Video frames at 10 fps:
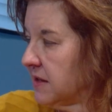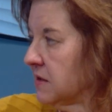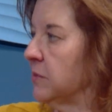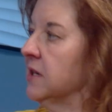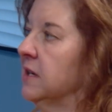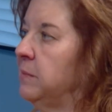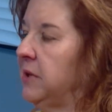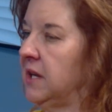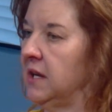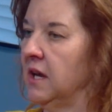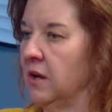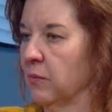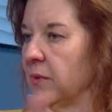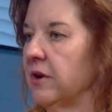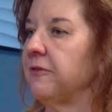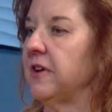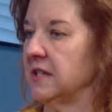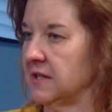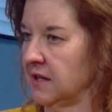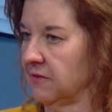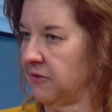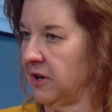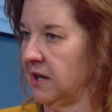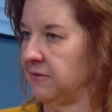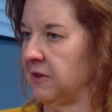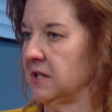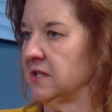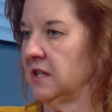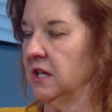This one can be rear facing for infants and